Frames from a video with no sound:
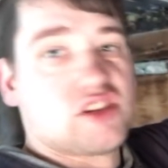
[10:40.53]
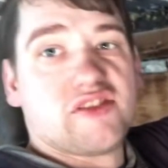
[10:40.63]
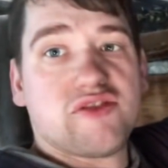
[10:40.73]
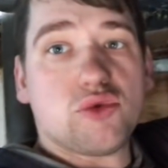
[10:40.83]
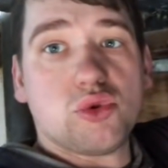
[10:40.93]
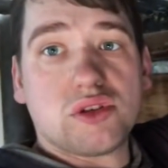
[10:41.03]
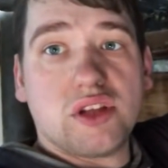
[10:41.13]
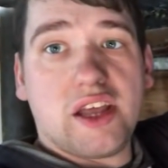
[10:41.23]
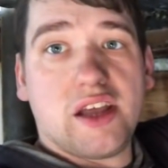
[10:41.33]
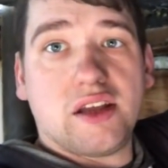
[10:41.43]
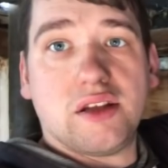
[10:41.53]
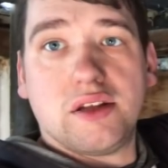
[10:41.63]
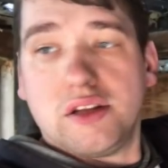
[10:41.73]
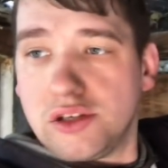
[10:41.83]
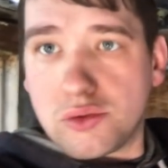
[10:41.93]
actually frozen there.
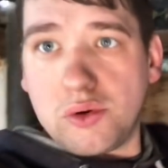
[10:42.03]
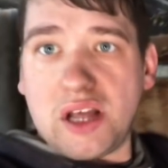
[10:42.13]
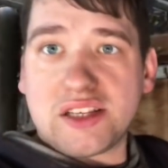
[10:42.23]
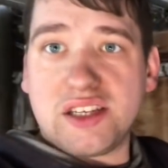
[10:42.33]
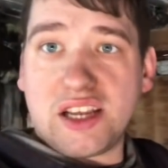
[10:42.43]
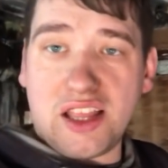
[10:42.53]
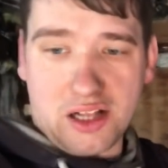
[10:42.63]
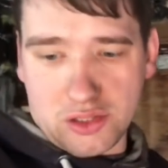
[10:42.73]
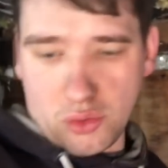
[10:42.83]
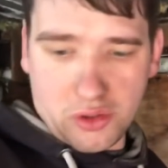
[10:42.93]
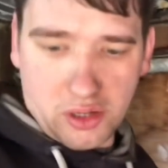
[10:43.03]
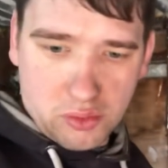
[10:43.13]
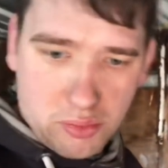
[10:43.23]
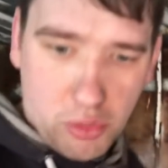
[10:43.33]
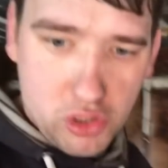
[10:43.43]
So after you get that sorted
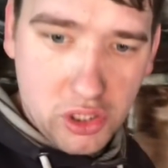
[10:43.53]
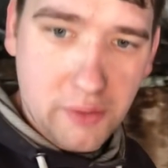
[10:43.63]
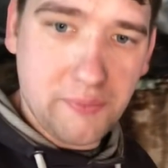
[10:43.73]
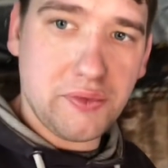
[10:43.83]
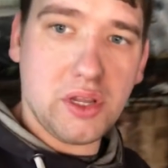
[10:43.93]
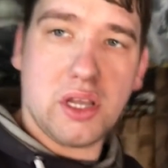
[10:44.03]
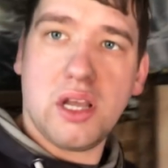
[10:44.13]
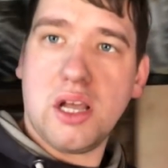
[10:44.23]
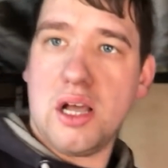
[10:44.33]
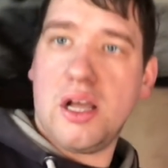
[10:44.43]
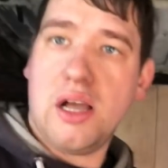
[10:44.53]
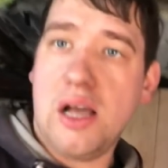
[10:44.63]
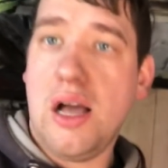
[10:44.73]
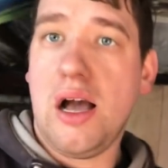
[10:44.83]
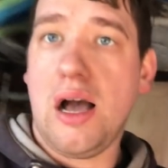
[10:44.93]
out, but
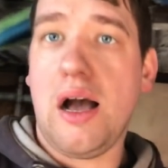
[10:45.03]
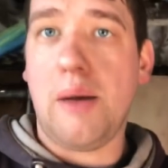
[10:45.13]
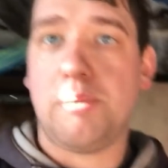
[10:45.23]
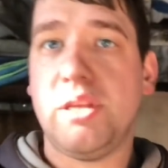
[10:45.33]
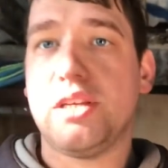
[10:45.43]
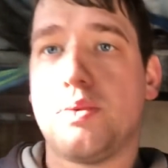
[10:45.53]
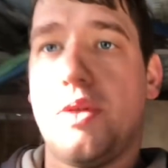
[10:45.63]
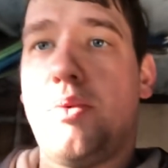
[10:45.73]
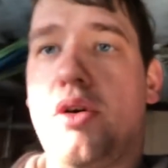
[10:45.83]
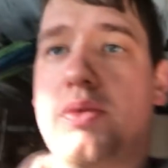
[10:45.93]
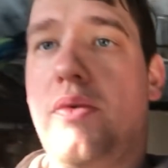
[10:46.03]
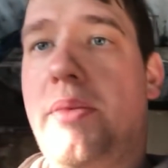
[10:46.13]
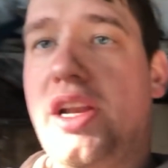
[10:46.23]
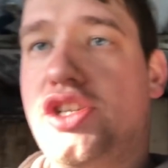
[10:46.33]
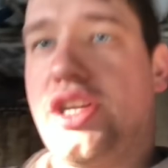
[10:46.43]
I'm pleased with what we've
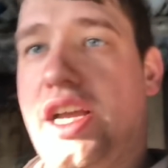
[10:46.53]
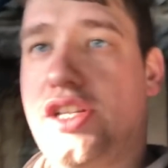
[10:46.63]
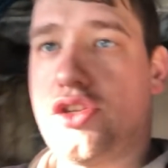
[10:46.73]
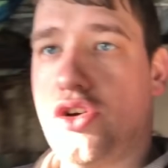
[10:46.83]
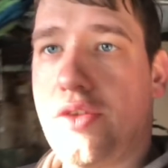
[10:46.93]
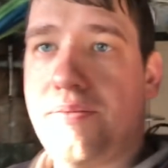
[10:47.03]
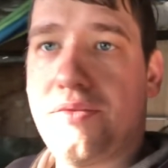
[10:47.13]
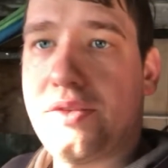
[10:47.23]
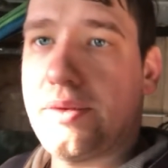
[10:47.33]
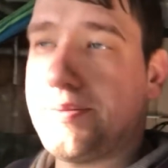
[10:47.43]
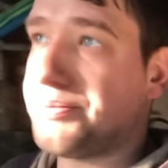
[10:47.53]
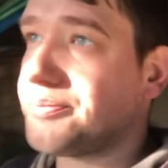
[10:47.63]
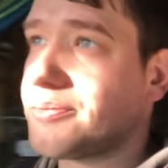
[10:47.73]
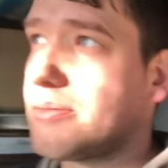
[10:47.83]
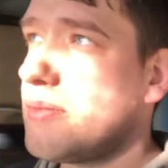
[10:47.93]
managed to get done
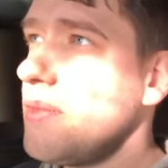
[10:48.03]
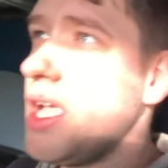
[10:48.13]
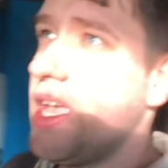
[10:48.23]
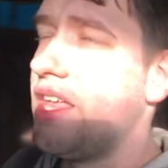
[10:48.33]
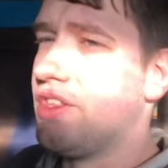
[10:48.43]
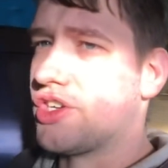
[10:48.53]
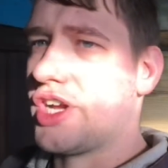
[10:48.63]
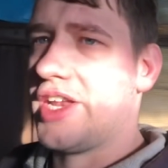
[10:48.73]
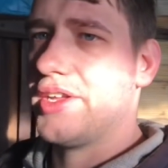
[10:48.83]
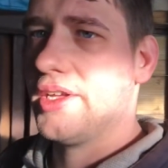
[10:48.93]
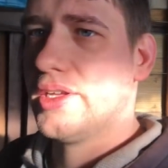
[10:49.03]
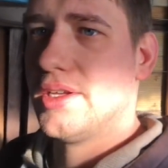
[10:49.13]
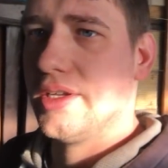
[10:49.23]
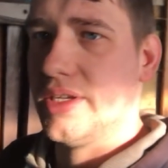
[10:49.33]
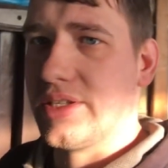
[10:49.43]
in the shed
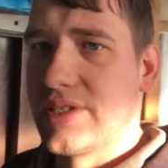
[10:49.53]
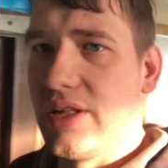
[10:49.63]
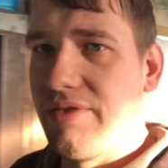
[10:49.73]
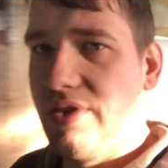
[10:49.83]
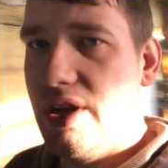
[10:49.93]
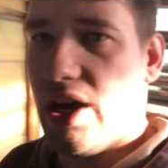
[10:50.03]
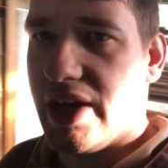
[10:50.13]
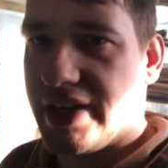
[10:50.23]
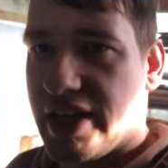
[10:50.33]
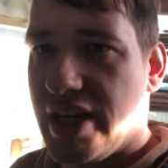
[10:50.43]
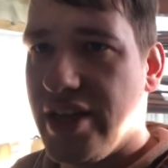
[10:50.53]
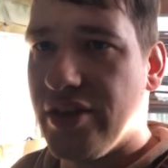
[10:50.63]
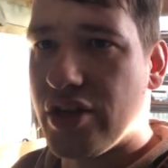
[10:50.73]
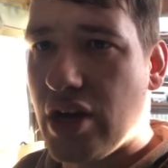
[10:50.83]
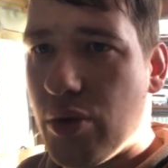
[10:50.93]
itself. I need to
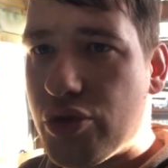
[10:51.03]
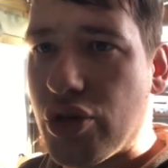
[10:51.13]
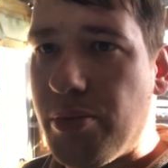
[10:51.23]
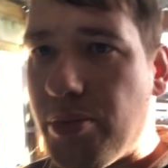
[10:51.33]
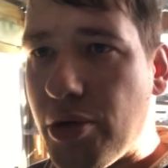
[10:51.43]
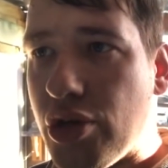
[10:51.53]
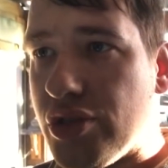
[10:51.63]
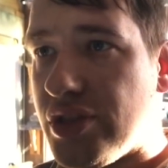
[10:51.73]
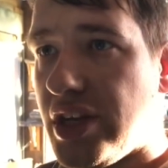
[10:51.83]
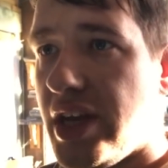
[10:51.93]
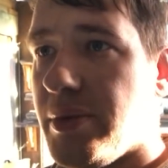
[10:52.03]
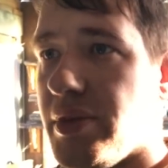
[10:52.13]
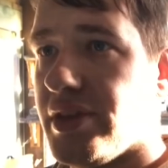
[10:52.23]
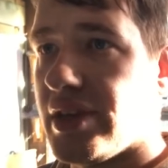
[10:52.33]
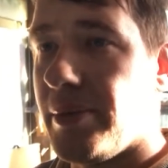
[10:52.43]
clean this couch up because uh,
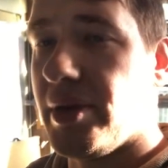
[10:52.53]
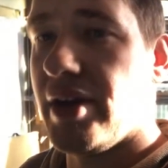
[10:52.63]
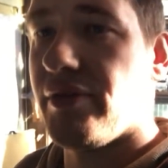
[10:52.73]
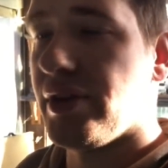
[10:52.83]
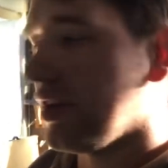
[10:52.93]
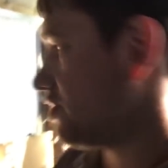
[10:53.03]
with the damp and everything,